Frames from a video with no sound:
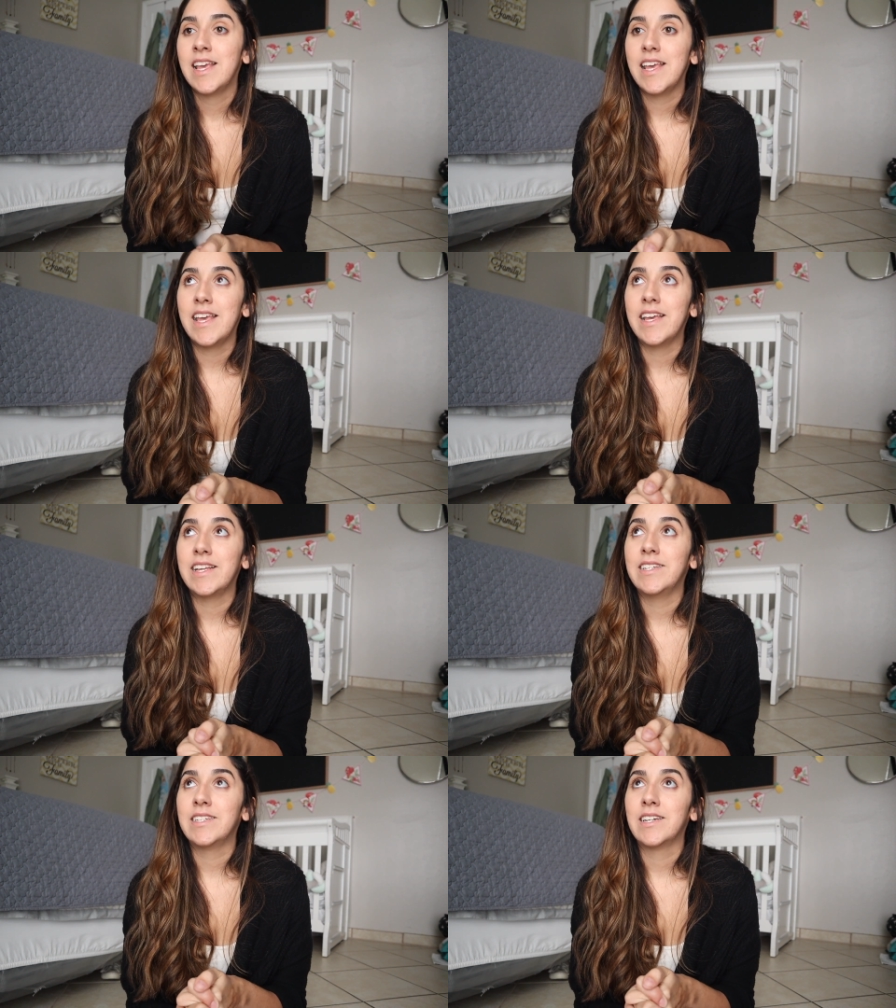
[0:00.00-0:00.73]

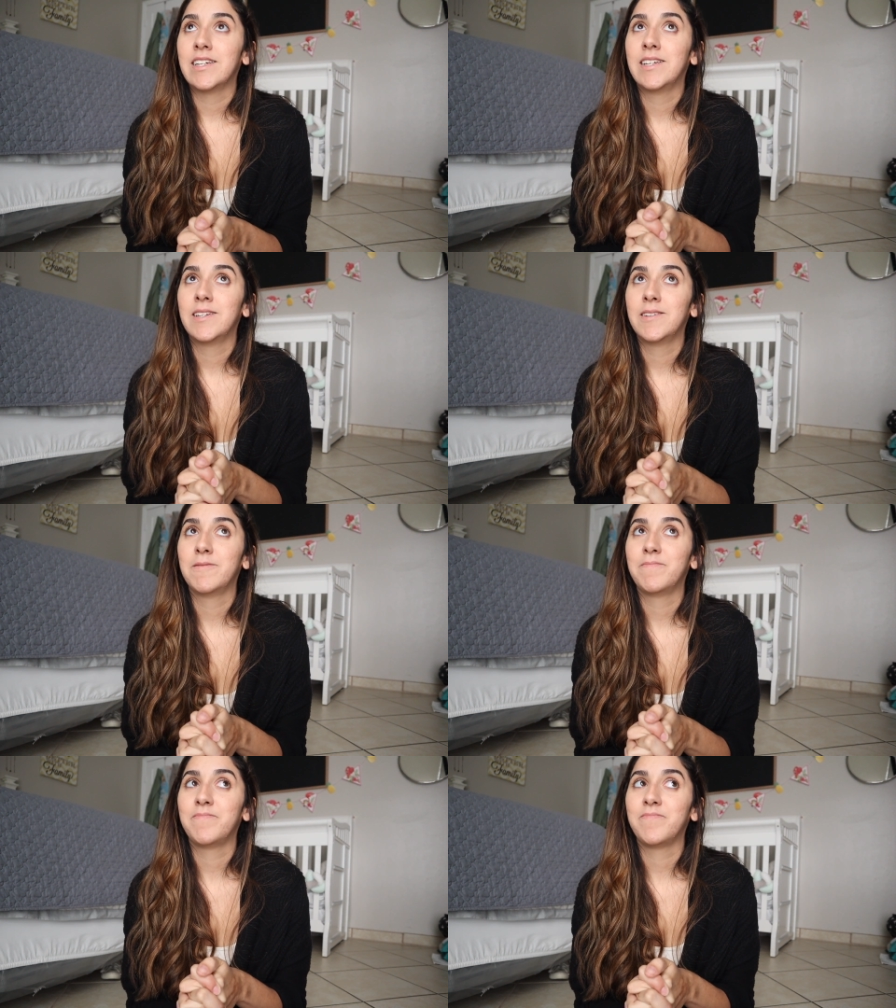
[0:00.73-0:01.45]
And
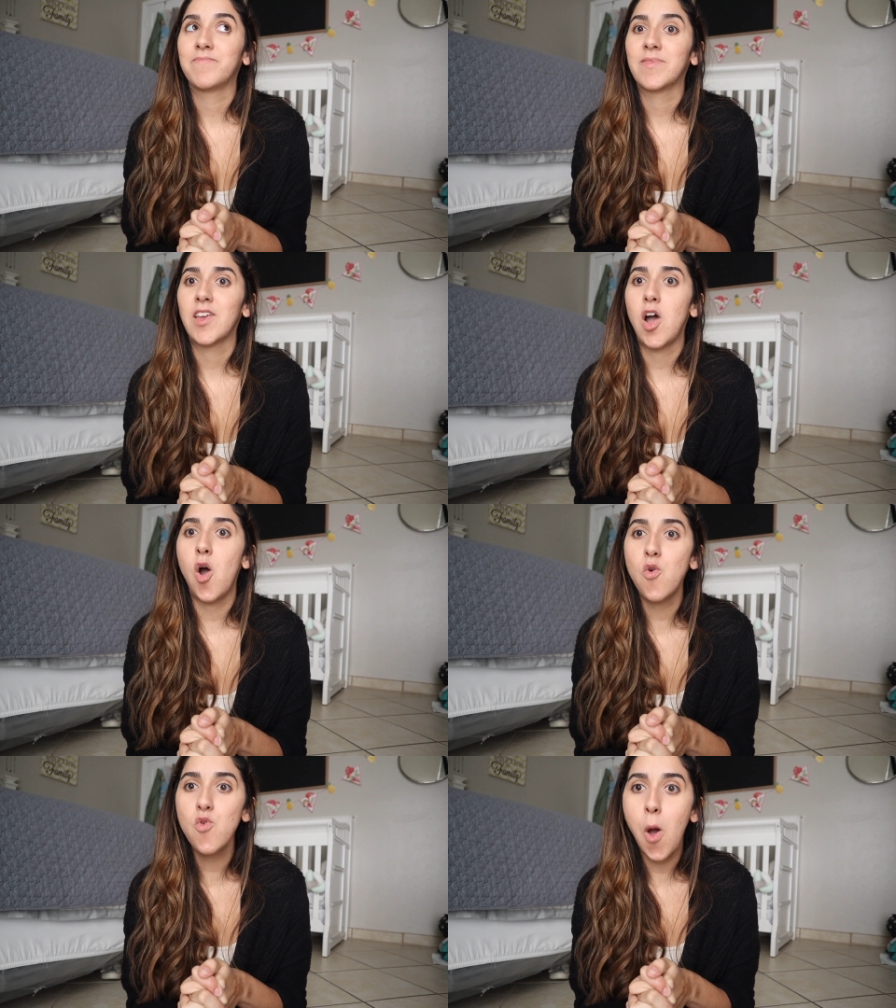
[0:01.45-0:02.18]

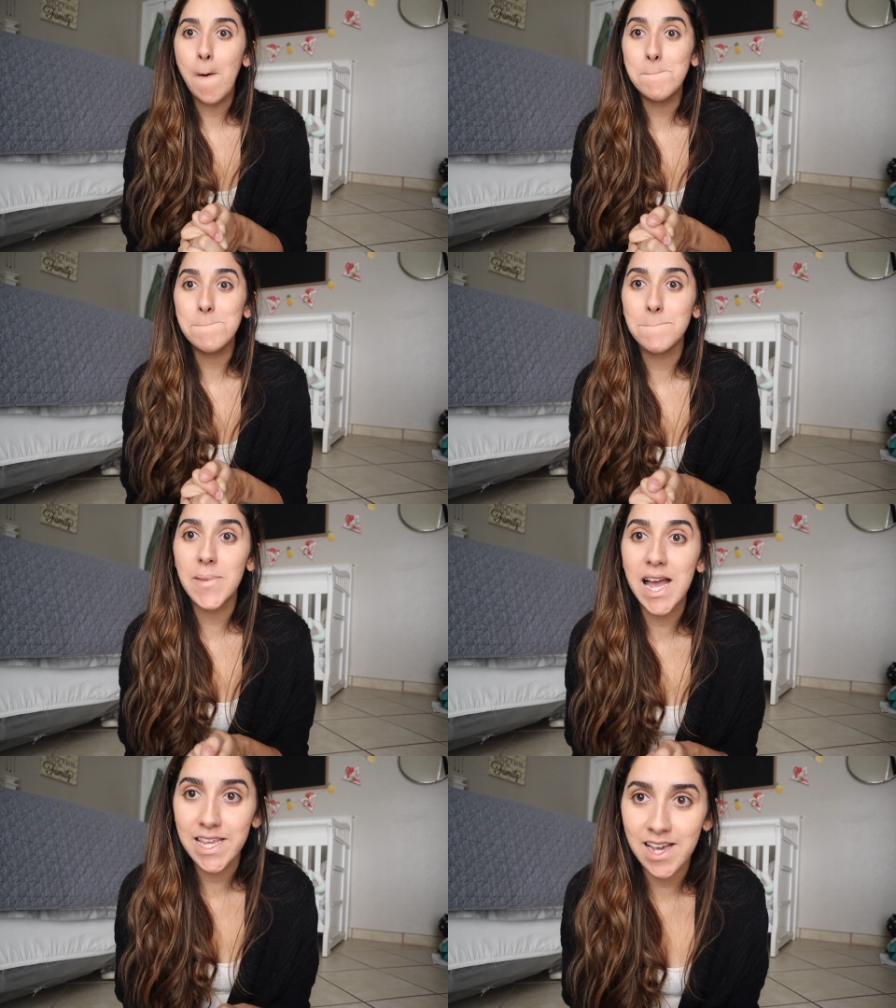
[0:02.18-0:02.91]
oh
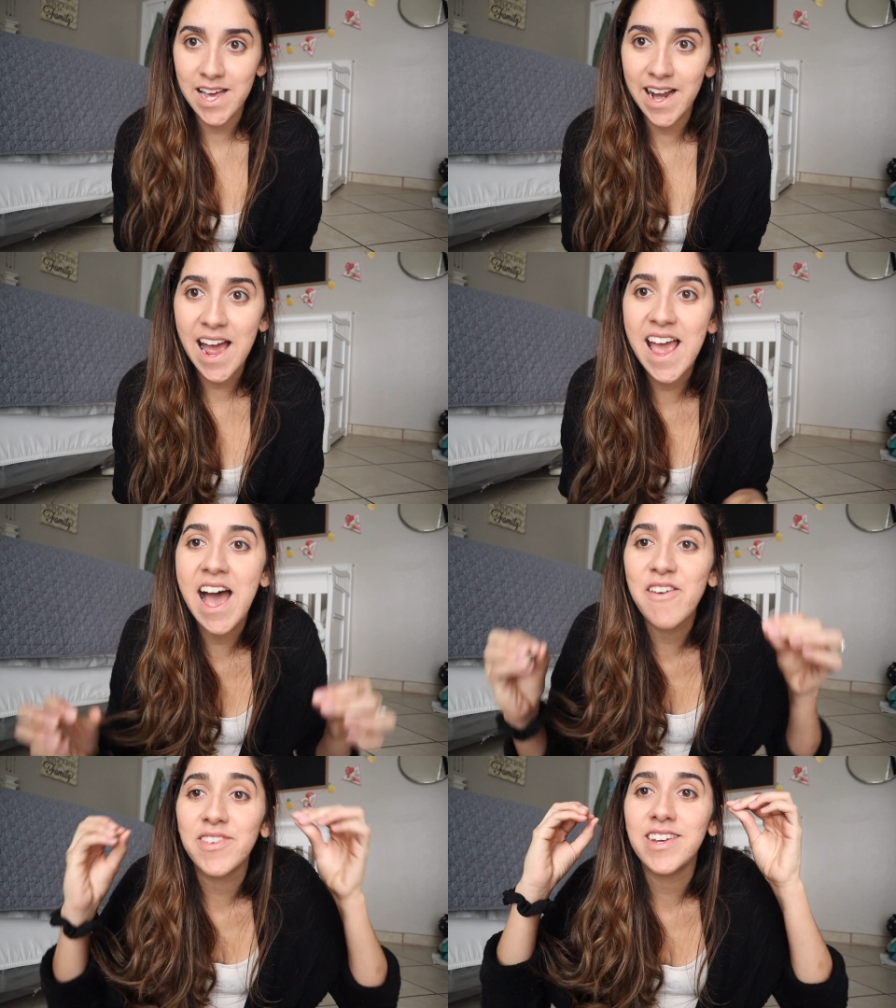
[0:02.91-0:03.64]
my god, I
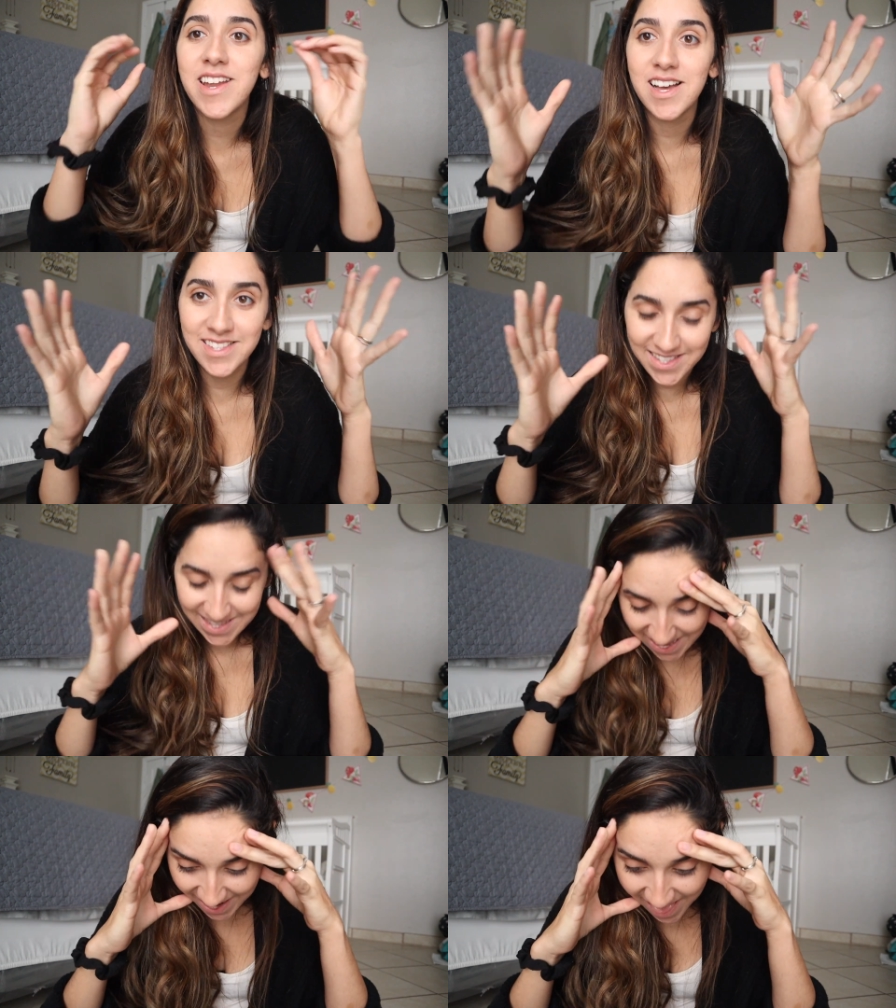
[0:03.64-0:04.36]
have not
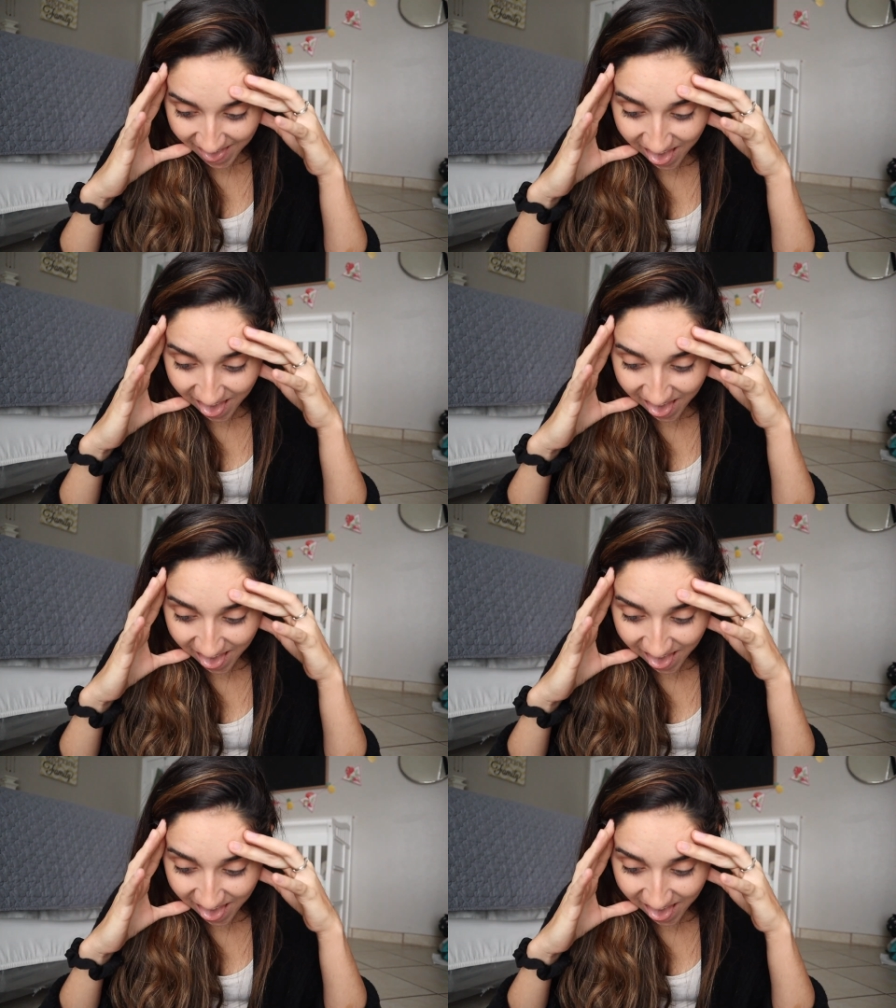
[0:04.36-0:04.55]
said